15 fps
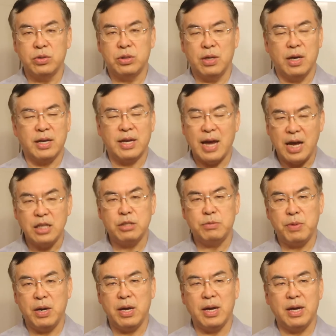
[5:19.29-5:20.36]
a cash
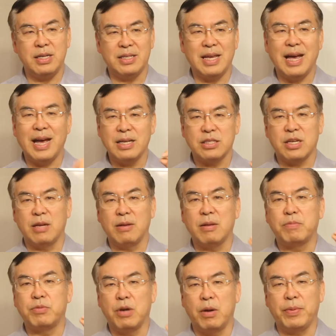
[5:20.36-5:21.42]
buyer is asking the
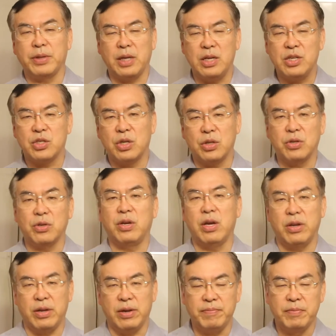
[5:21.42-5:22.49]
property in certain
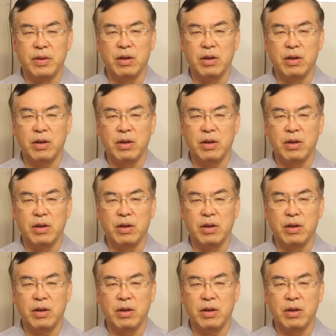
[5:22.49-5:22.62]
area.